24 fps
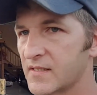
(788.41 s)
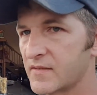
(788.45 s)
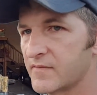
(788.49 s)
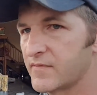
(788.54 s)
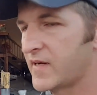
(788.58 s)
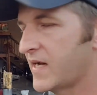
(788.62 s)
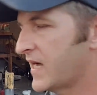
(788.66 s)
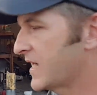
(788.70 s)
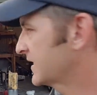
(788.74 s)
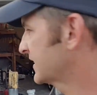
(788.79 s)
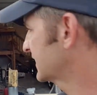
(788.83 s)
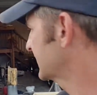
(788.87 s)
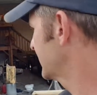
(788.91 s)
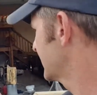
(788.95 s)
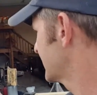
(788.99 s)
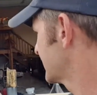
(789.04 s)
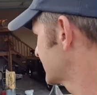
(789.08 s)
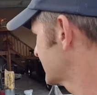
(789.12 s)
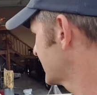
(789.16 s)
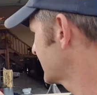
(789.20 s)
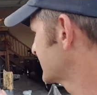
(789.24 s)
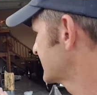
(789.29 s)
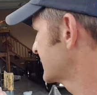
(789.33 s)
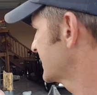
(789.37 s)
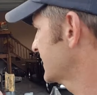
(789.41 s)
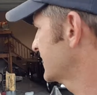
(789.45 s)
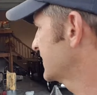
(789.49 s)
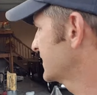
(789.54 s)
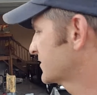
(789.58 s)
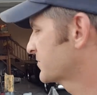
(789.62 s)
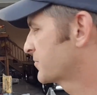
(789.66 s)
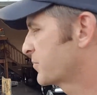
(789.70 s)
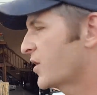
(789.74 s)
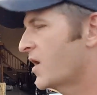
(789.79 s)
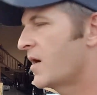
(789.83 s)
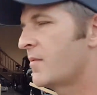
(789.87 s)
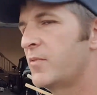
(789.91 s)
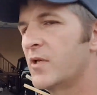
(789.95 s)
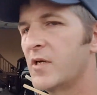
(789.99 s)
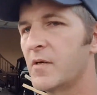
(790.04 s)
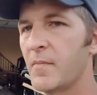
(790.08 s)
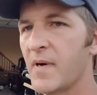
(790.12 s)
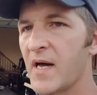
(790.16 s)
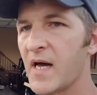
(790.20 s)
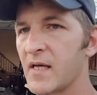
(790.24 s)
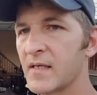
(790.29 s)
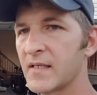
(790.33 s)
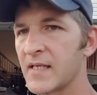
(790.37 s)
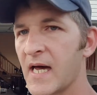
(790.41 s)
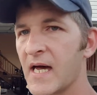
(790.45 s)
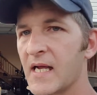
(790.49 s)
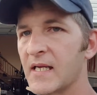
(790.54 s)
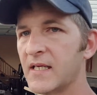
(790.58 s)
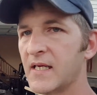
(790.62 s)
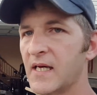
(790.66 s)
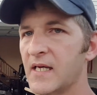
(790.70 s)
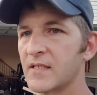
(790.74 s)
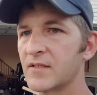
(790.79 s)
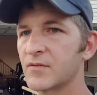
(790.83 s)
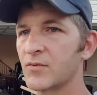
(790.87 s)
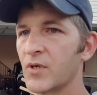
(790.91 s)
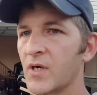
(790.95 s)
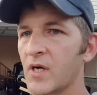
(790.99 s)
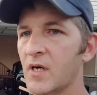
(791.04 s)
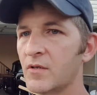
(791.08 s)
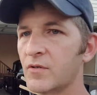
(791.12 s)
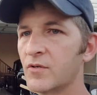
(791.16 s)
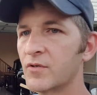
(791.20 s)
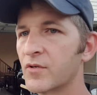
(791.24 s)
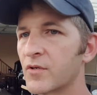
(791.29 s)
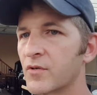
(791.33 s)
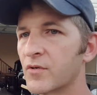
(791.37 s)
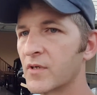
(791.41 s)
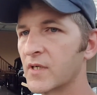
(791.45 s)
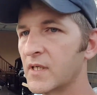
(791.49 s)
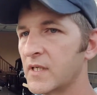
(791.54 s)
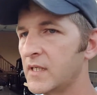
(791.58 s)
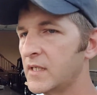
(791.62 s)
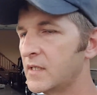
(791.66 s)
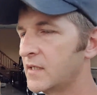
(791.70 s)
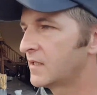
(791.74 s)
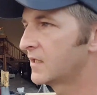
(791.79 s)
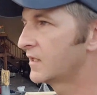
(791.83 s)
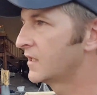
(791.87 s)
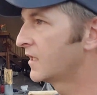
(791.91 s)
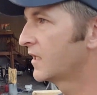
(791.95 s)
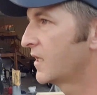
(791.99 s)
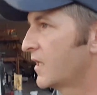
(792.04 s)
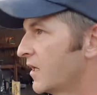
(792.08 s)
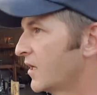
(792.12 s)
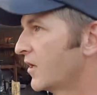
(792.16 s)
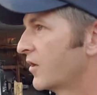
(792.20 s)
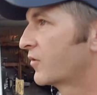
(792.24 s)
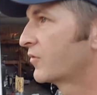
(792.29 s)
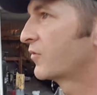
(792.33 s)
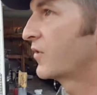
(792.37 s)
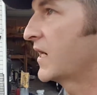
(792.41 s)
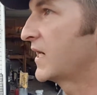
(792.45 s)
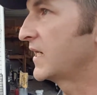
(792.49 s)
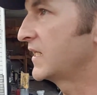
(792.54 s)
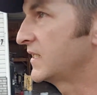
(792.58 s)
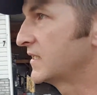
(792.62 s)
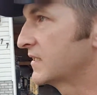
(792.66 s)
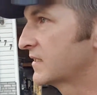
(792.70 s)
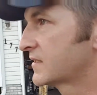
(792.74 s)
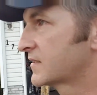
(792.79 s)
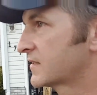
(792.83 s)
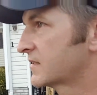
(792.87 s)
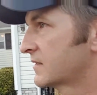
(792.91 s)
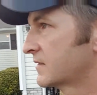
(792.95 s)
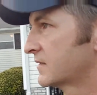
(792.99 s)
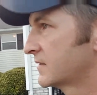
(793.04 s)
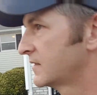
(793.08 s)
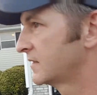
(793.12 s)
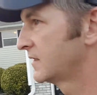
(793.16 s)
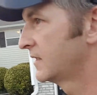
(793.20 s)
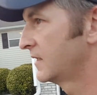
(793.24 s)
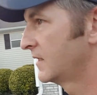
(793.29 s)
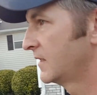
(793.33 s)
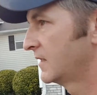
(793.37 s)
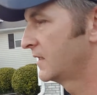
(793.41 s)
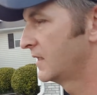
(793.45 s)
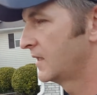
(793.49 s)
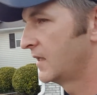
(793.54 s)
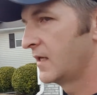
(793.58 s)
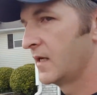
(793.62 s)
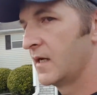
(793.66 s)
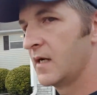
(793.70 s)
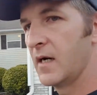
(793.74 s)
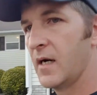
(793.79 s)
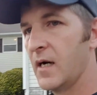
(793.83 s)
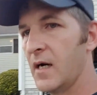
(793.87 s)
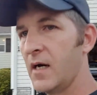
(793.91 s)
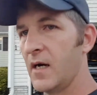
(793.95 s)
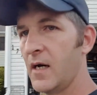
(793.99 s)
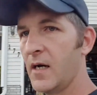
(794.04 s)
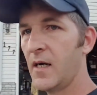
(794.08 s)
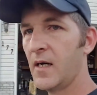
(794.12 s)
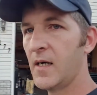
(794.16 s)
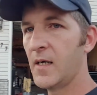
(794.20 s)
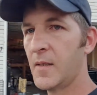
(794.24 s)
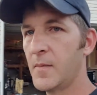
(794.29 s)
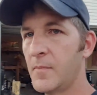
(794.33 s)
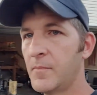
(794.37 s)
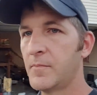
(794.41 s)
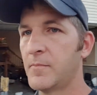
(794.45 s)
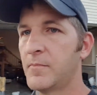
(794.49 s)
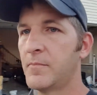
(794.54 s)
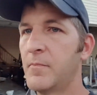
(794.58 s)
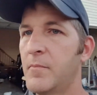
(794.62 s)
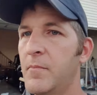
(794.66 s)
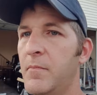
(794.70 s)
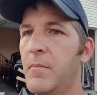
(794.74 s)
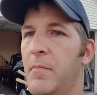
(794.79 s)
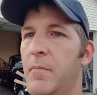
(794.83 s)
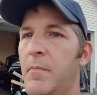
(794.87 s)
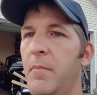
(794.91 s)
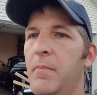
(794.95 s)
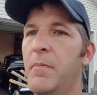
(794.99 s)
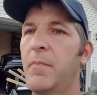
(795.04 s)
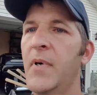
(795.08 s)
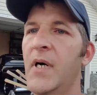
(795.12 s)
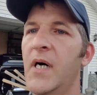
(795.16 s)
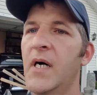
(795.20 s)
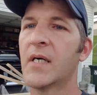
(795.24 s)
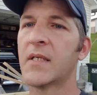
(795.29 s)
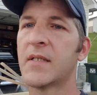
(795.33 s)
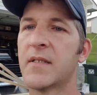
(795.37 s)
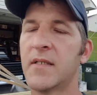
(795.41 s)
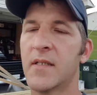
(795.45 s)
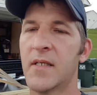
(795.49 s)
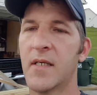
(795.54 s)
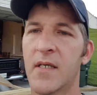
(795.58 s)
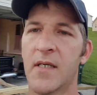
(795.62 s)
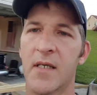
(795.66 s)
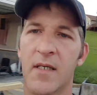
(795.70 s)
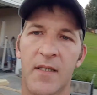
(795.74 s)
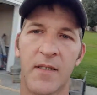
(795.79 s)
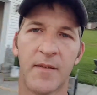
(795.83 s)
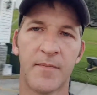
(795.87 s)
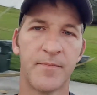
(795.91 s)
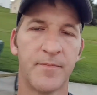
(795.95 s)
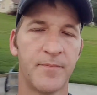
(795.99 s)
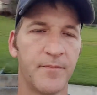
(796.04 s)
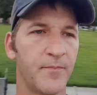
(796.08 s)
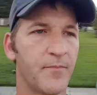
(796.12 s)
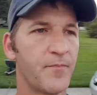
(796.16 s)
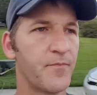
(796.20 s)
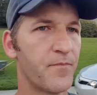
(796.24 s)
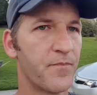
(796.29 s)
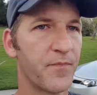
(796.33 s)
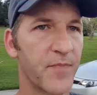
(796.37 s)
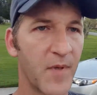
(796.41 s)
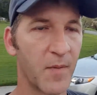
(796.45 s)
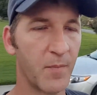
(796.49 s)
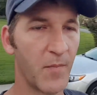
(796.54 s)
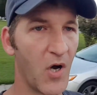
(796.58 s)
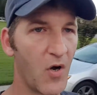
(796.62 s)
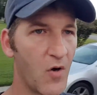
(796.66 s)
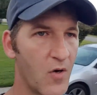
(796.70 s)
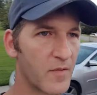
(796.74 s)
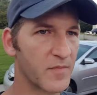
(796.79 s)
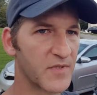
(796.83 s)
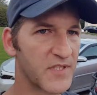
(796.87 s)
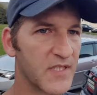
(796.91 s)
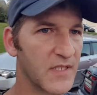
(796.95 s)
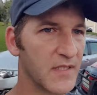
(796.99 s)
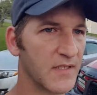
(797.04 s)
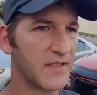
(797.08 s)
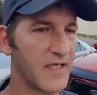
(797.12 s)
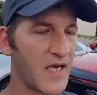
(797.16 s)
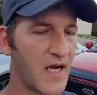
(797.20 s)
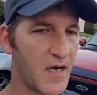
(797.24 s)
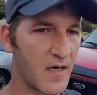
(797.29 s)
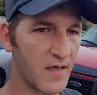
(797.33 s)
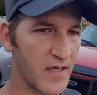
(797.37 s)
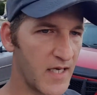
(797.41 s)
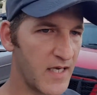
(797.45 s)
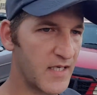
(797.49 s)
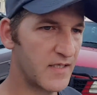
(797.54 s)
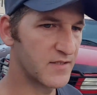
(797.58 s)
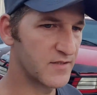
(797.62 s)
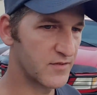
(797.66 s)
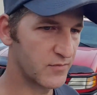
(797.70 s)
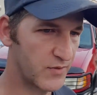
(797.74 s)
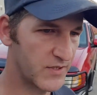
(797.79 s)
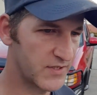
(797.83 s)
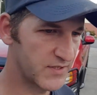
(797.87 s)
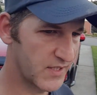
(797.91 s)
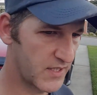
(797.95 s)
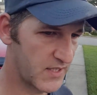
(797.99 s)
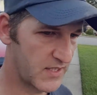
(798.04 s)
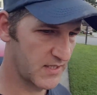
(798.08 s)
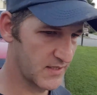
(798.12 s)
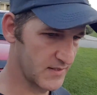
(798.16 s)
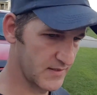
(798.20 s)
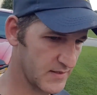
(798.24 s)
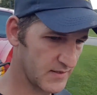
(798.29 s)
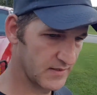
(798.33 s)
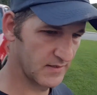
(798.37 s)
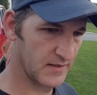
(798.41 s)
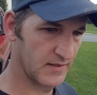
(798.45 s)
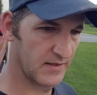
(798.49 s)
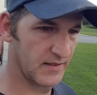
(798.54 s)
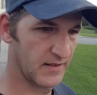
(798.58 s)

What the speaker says: If I had to guess, I'd say it's probably about 98 to 100 degree radius. But my arm's getting tired. I had to switch hands.